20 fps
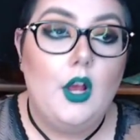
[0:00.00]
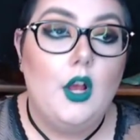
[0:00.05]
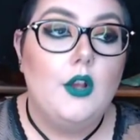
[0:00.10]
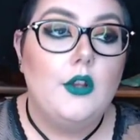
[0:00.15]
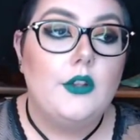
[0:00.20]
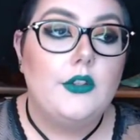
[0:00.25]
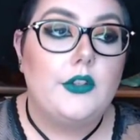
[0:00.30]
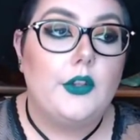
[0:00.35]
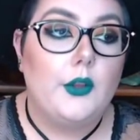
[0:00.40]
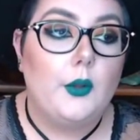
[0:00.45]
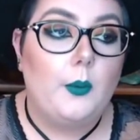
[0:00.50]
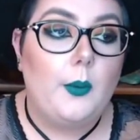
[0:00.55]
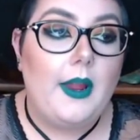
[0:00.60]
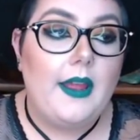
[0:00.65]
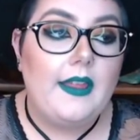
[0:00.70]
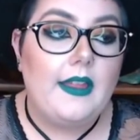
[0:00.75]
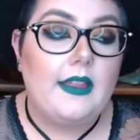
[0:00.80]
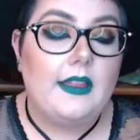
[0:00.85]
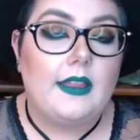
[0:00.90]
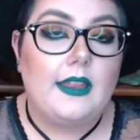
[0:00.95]
So the way
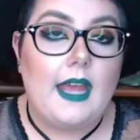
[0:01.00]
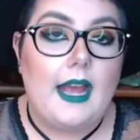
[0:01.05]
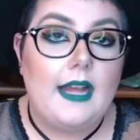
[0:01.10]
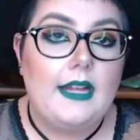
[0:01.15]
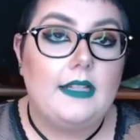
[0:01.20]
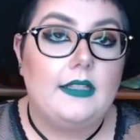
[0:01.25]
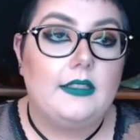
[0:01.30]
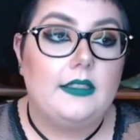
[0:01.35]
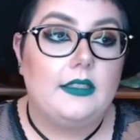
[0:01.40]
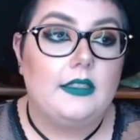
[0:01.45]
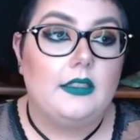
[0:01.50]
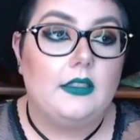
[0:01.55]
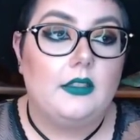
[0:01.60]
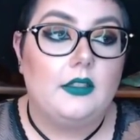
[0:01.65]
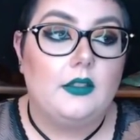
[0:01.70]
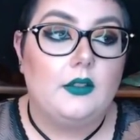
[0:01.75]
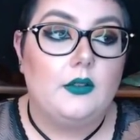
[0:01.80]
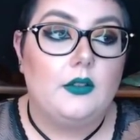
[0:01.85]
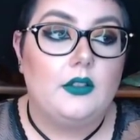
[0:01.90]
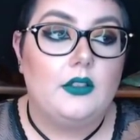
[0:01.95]
that
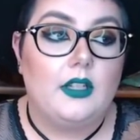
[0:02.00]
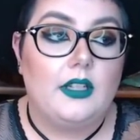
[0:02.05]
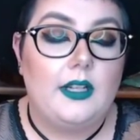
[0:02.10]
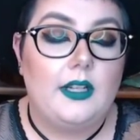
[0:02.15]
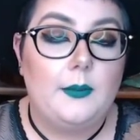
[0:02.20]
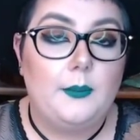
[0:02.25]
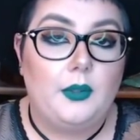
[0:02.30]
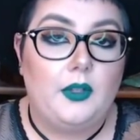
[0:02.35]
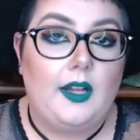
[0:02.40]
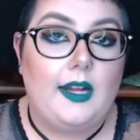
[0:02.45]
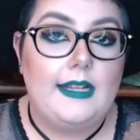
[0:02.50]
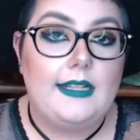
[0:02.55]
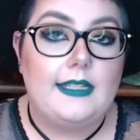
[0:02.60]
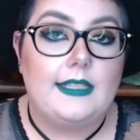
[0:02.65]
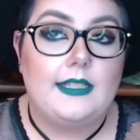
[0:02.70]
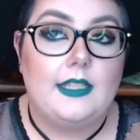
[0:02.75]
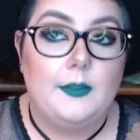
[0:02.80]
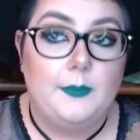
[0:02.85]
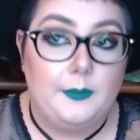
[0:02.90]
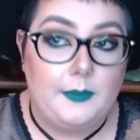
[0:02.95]

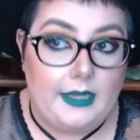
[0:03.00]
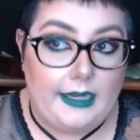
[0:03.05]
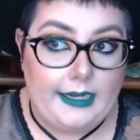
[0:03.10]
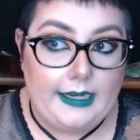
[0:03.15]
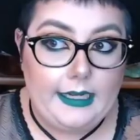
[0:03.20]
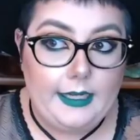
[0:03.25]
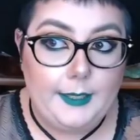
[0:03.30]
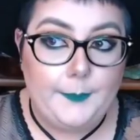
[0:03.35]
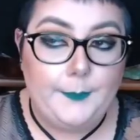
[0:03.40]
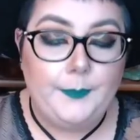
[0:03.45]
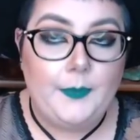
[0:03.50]
implies to me